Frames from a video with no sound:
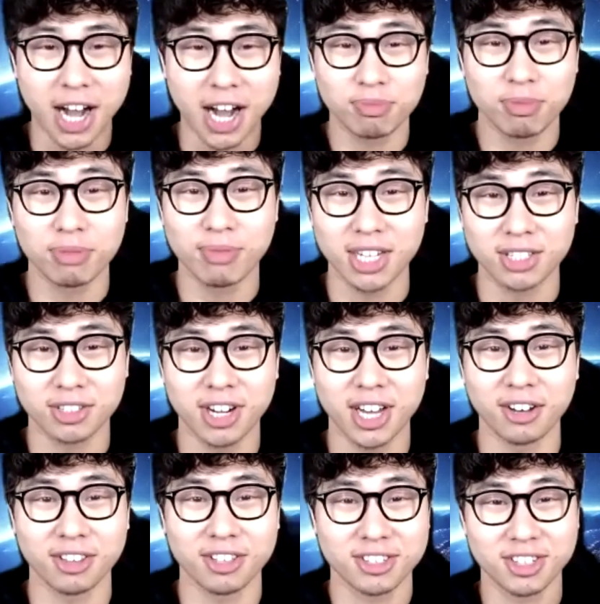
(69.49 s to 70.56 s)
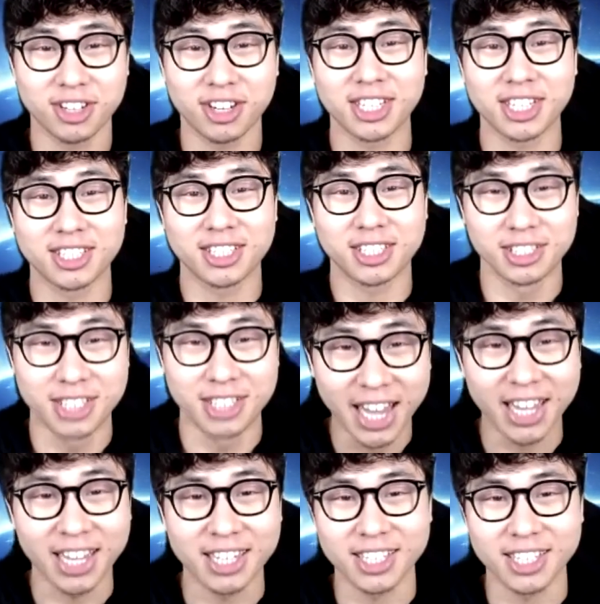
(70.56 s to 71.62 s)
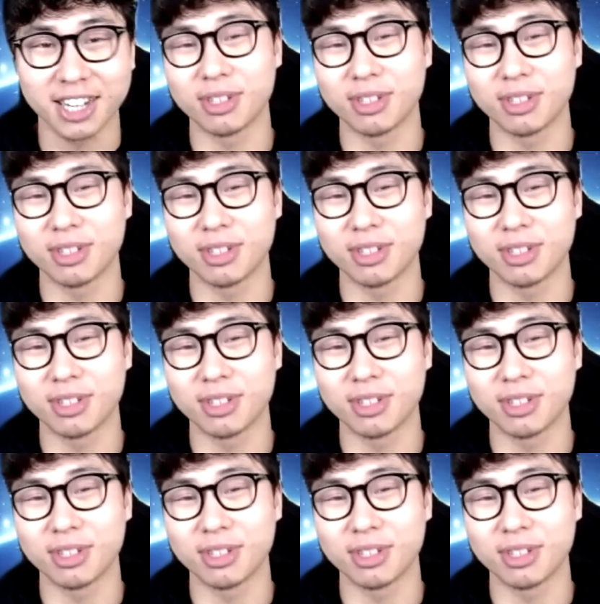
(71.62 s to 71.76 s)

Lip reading: optimize your health starting today.